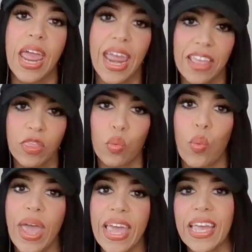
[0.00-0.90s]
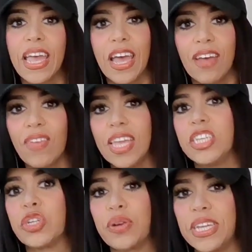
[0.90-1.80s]
in the wake of
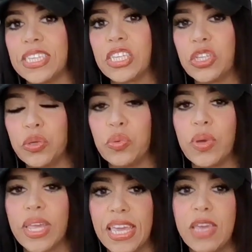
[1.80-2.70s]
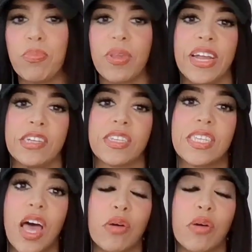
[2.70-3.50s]
injuries to key players. So,